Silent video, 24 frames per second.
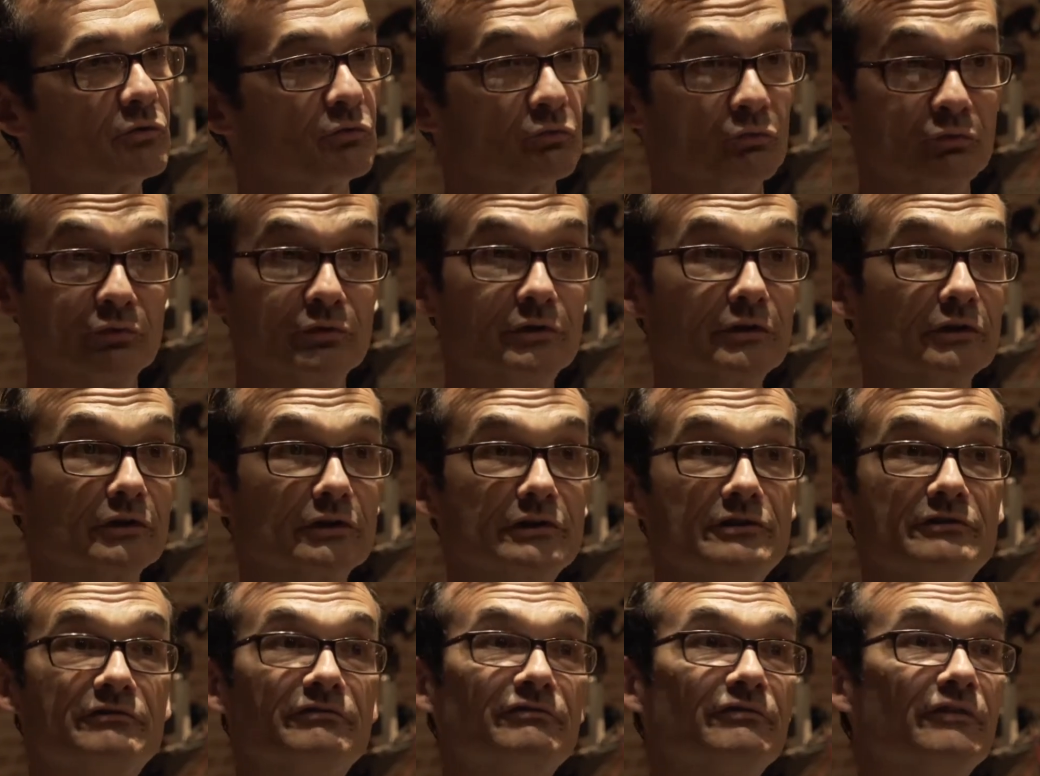
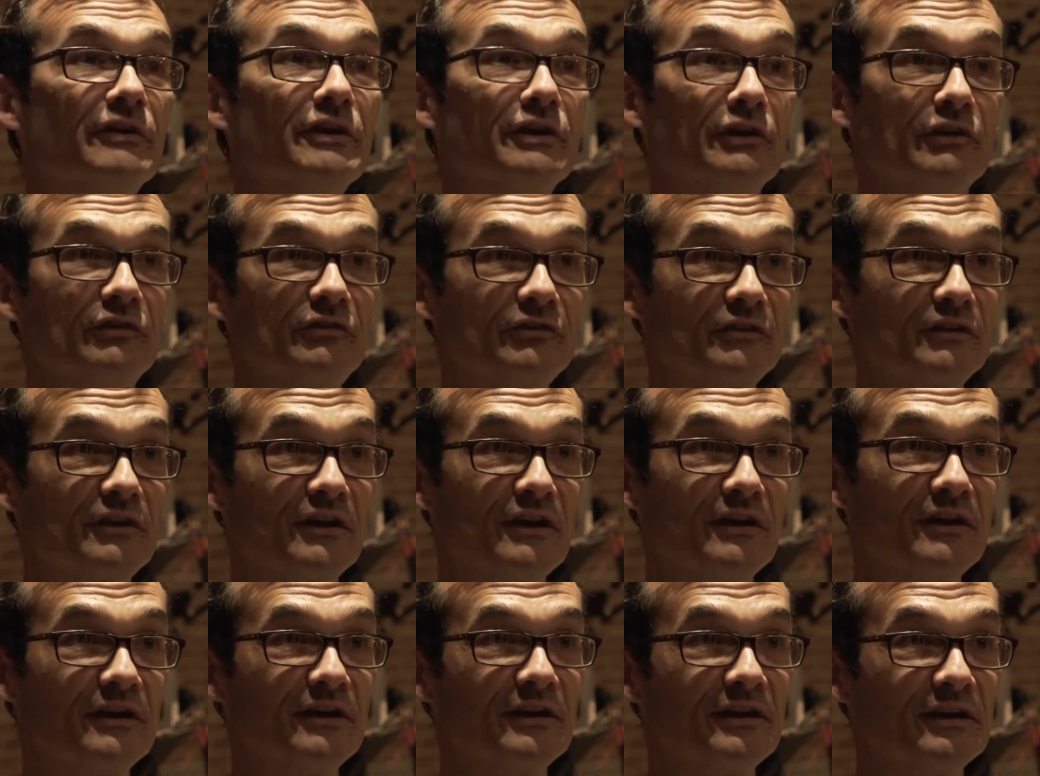really finished.
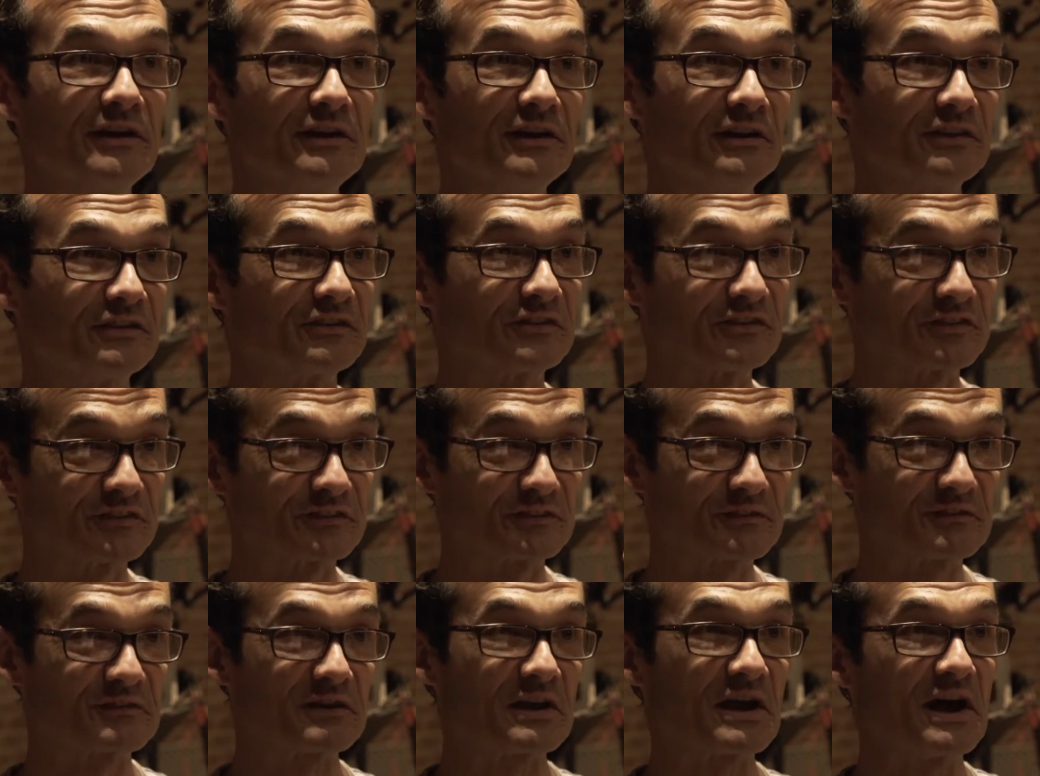
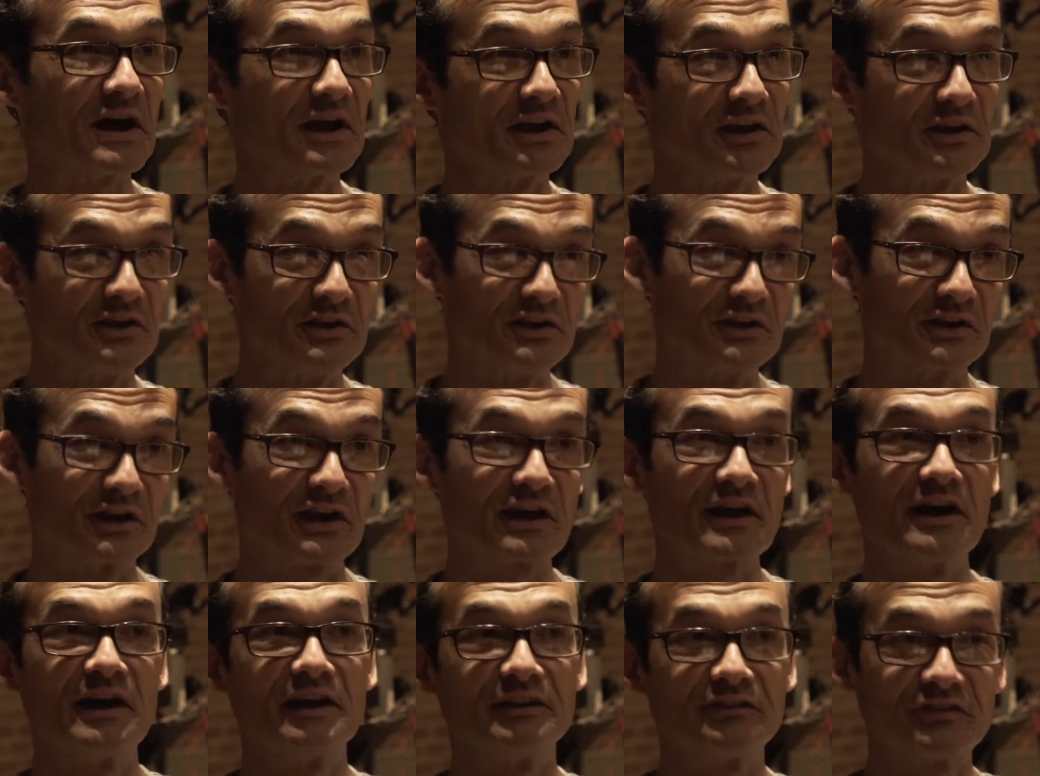It's kind of in a
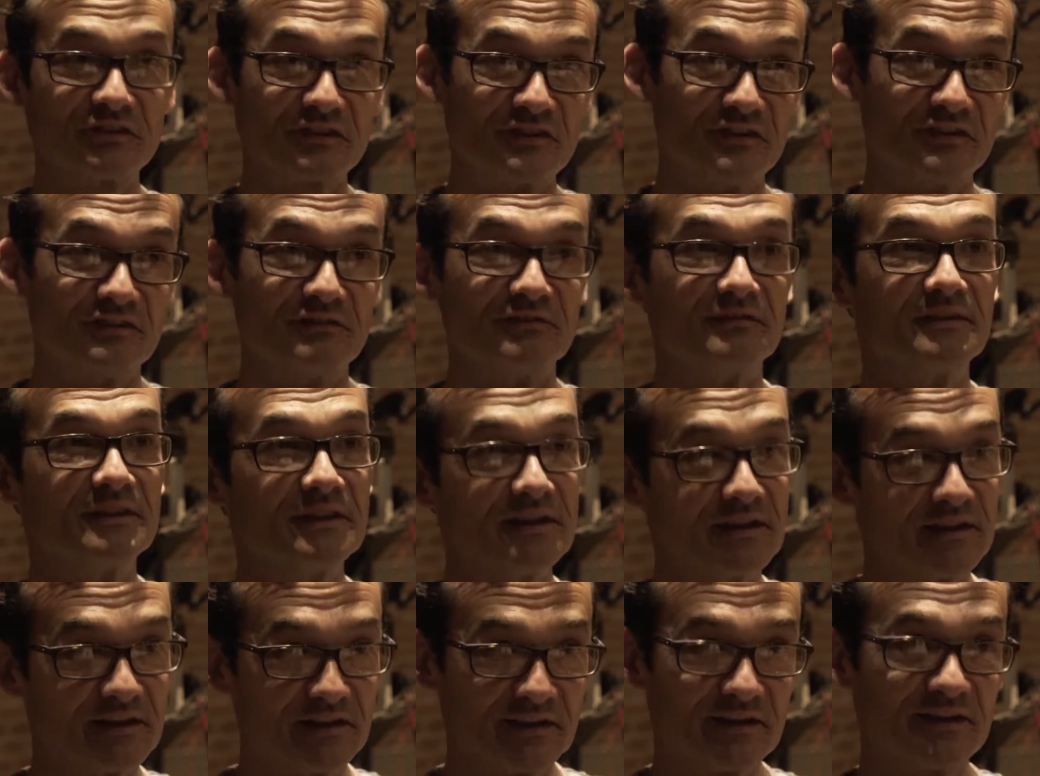constant
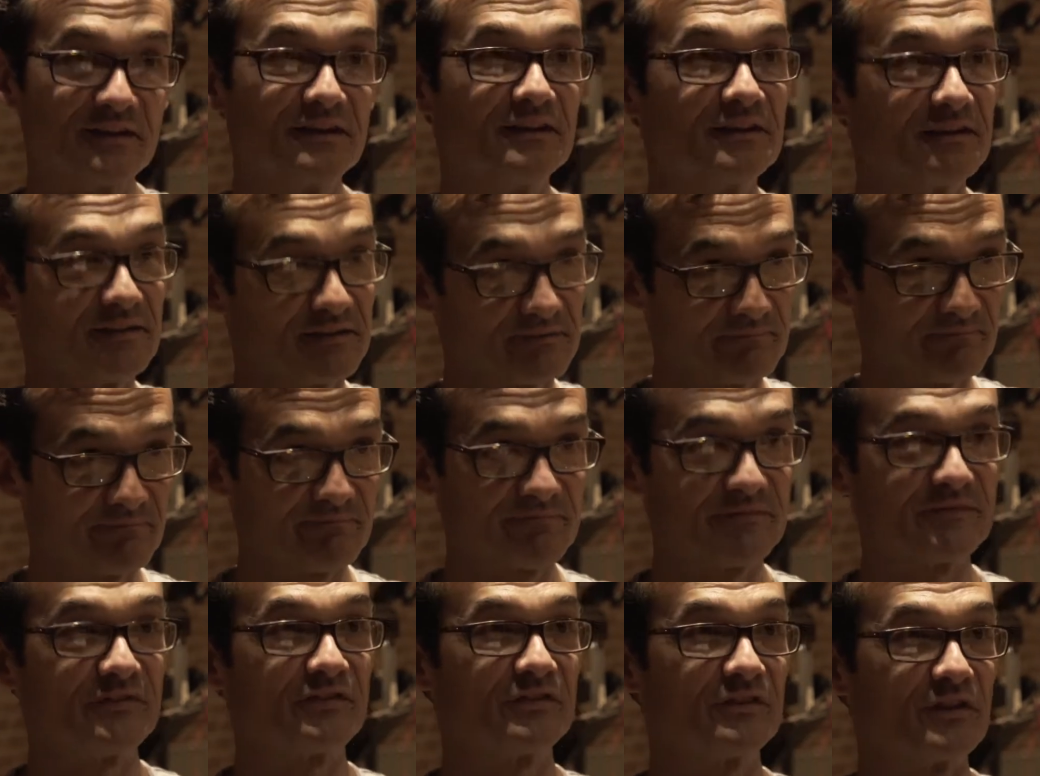
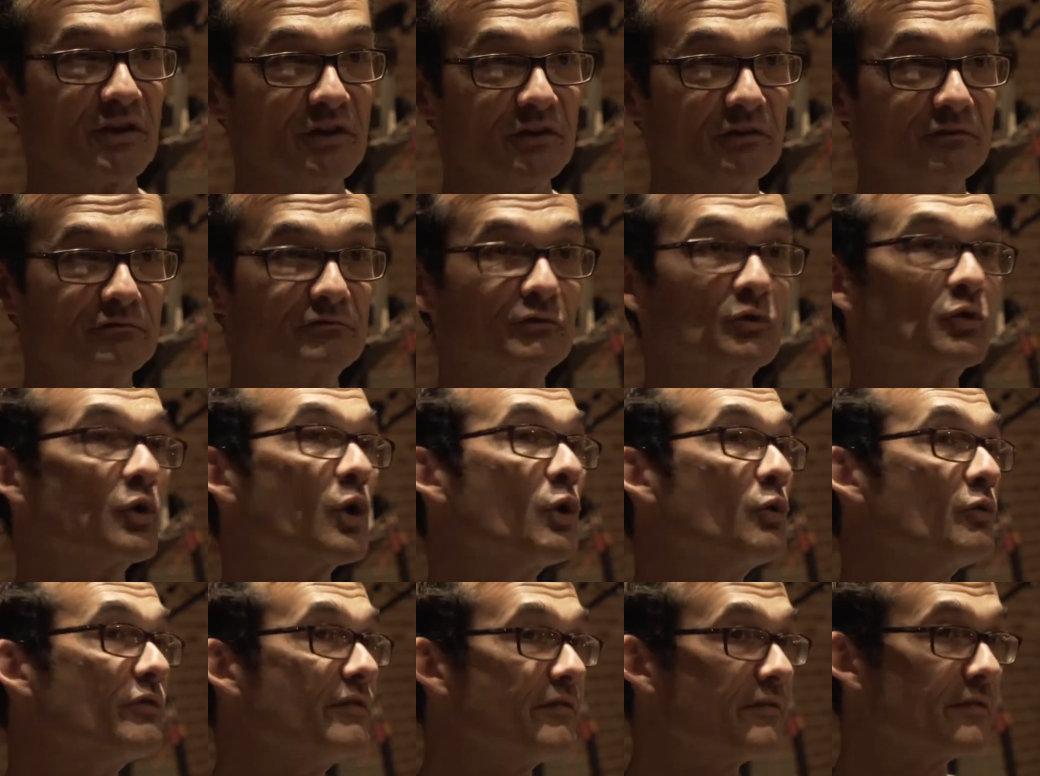state of
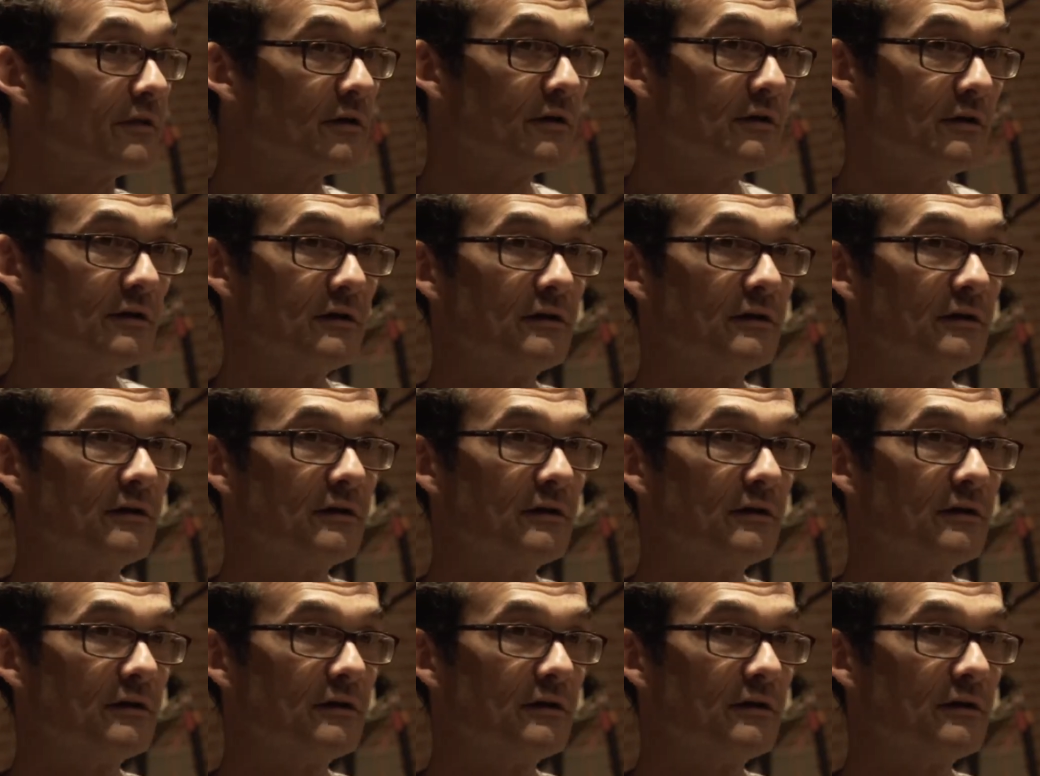growth.